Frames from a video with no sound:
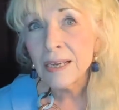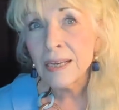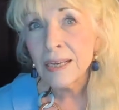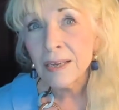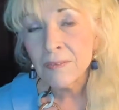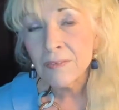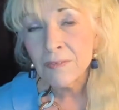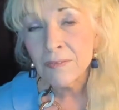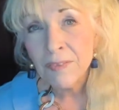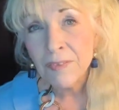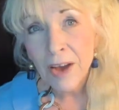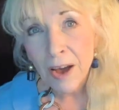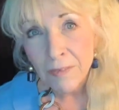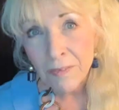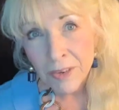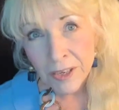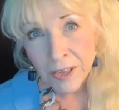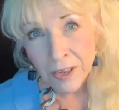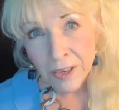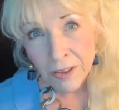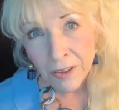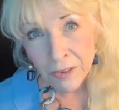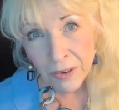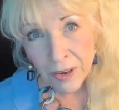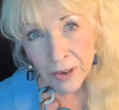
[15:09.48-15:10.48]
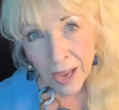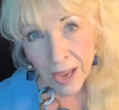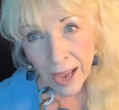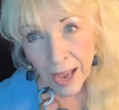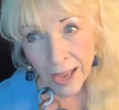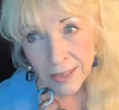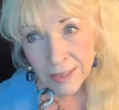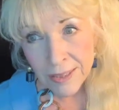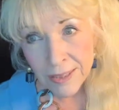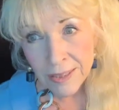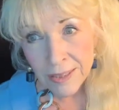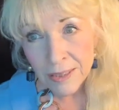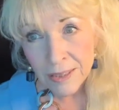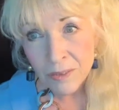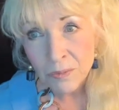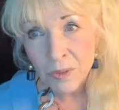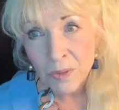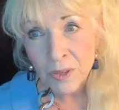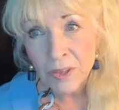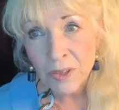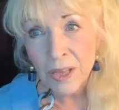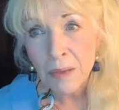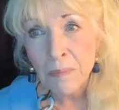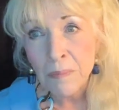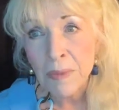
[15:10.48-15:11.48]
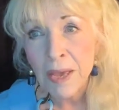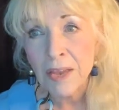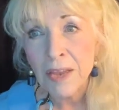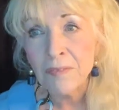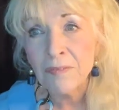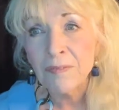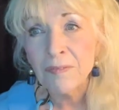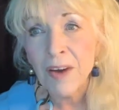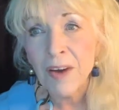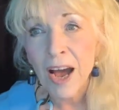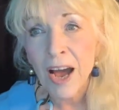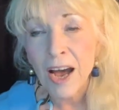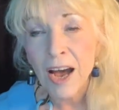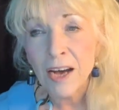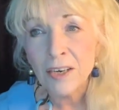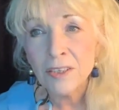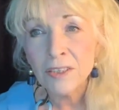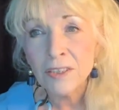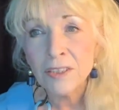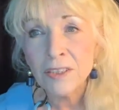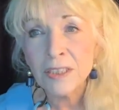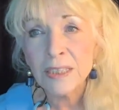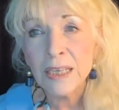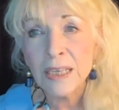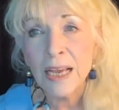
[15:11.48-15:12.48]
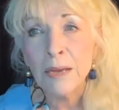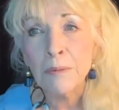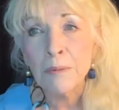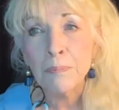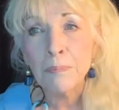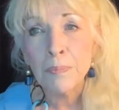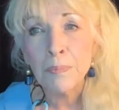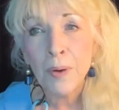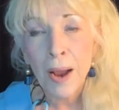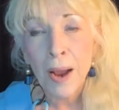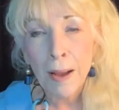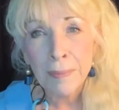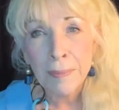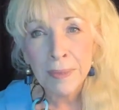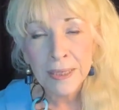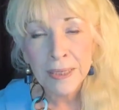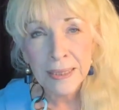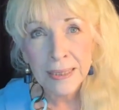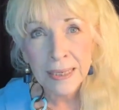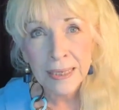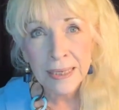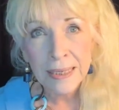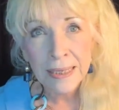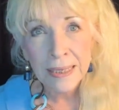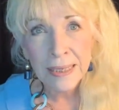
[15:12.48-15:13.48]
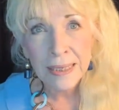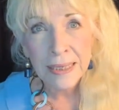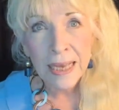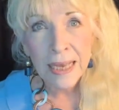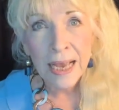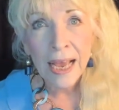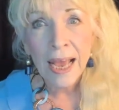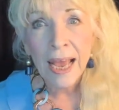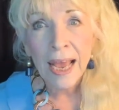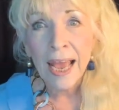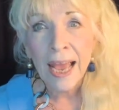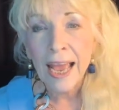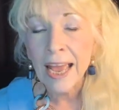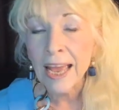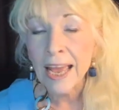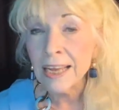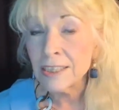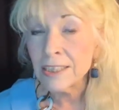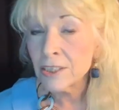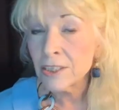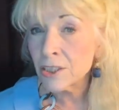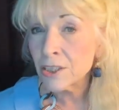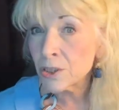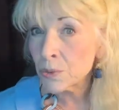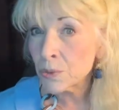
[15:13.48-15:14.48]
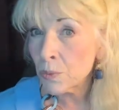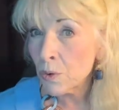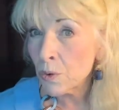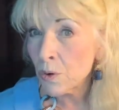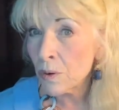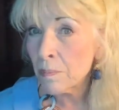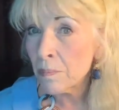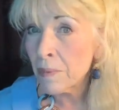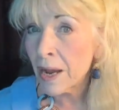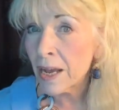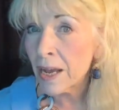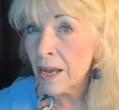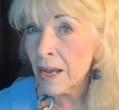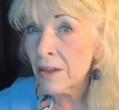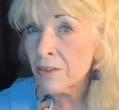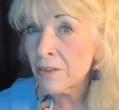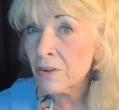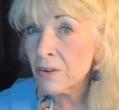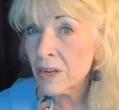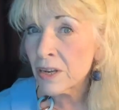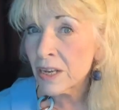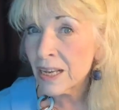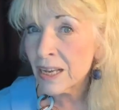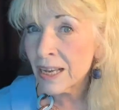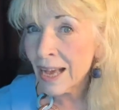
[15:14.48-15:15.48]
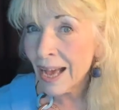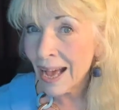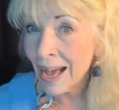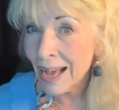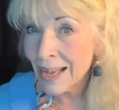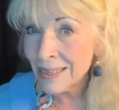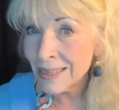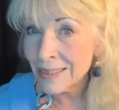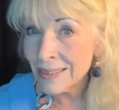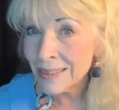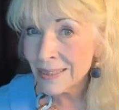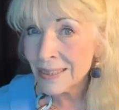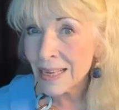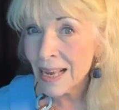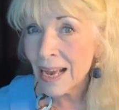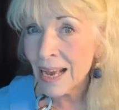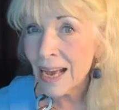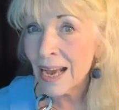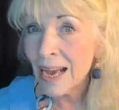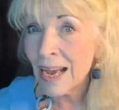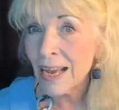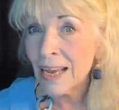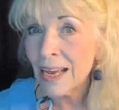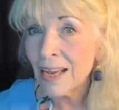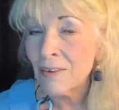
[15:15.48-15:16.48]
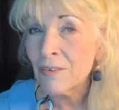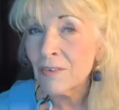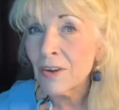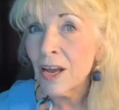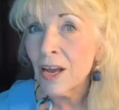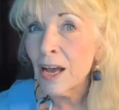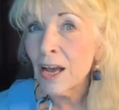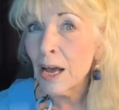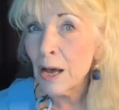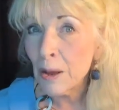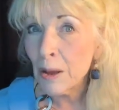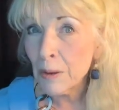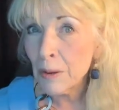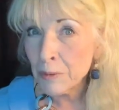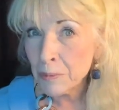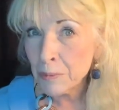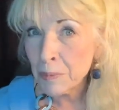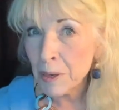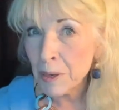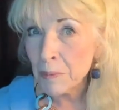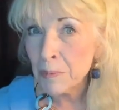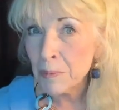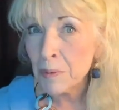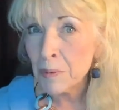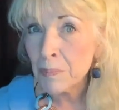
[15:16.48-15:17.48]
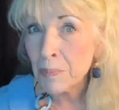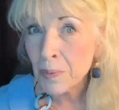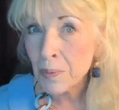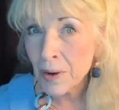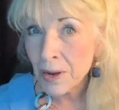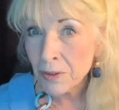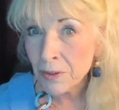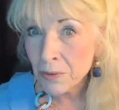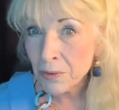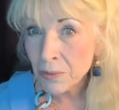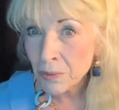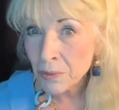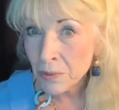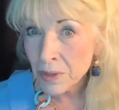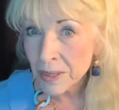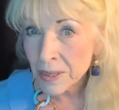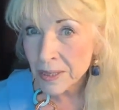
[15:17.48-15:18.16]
involving other gods. When they made vows and promises and swore by other gods, I have helped people pray through